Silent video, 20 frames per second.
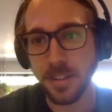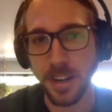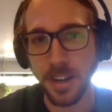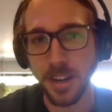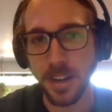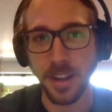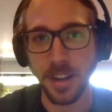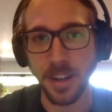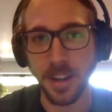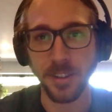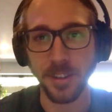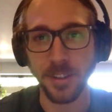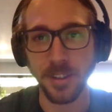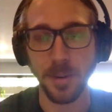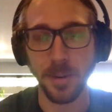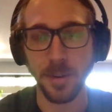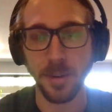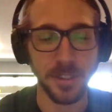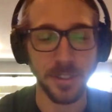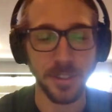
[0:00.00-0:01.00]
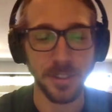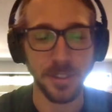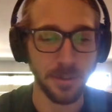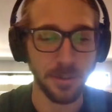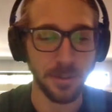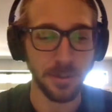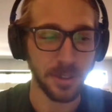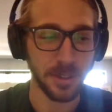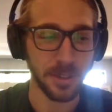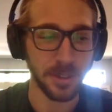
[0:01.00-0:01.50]
And I talk about this every
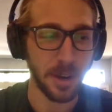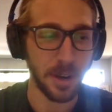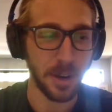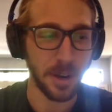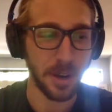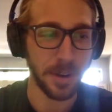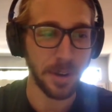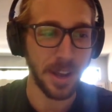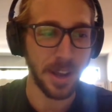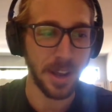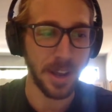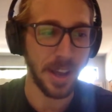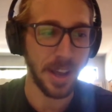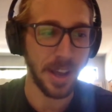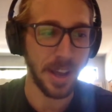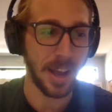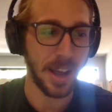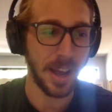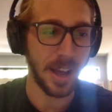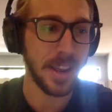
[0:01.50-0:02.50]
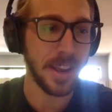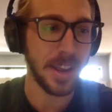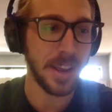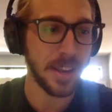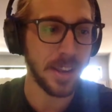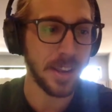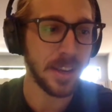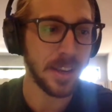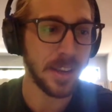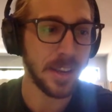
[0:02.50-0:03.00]
once in a while, but
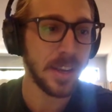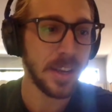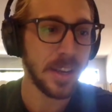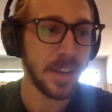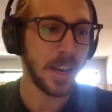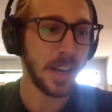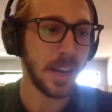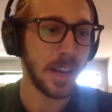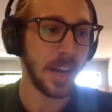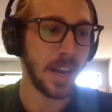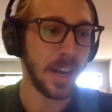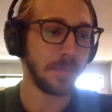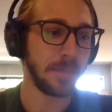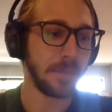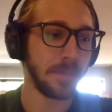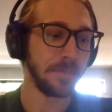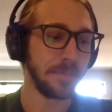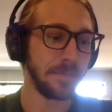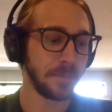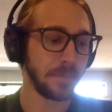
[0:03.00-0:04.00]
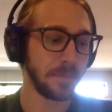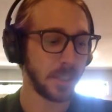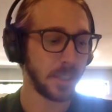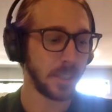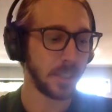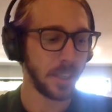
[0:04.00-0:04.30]
I'm